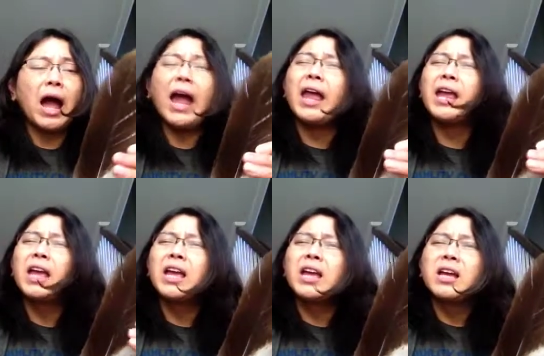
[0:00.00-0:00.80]
I,
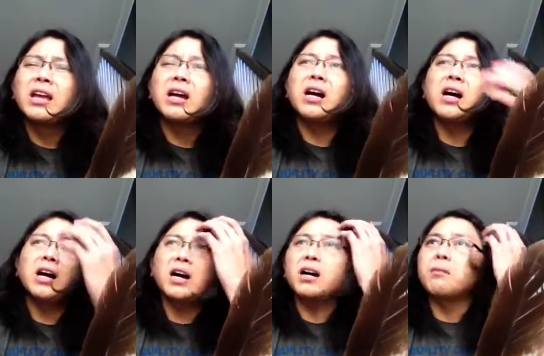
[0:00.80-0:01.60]

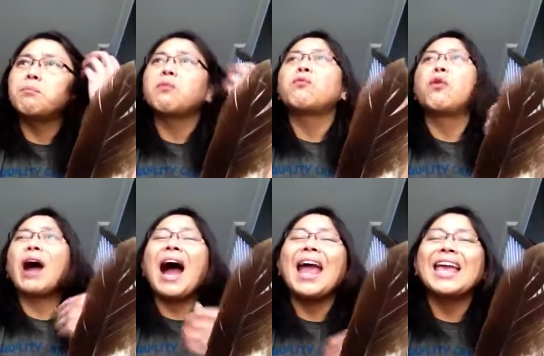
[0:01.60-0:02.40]
uh,
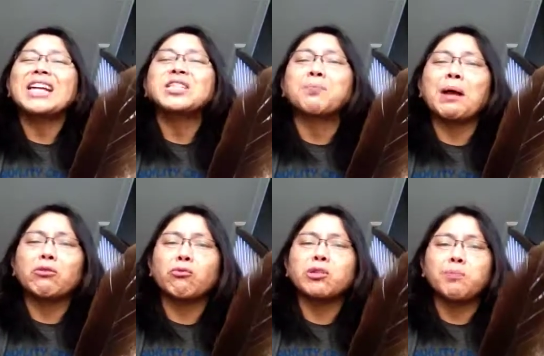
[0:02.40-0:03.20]
before I
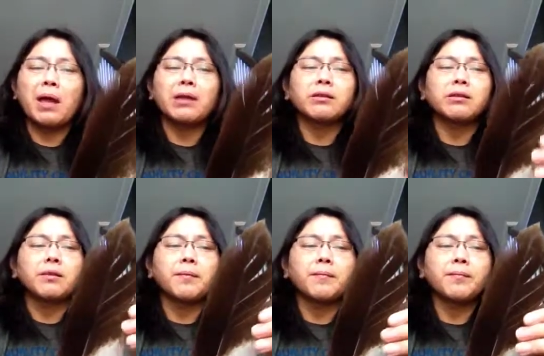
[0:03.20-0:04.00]
expect respect
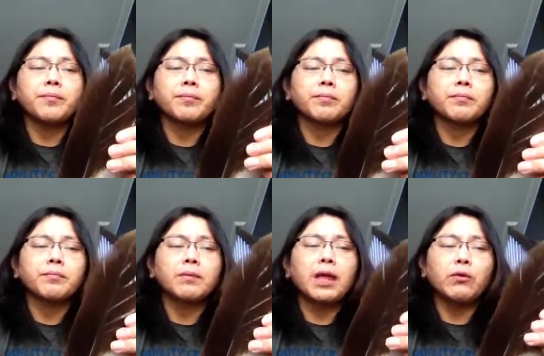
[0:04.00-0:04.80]

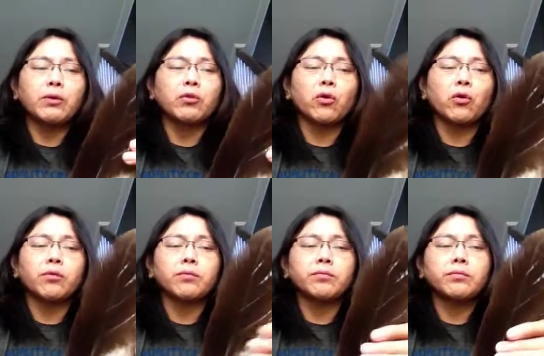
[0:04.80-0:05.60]
in return.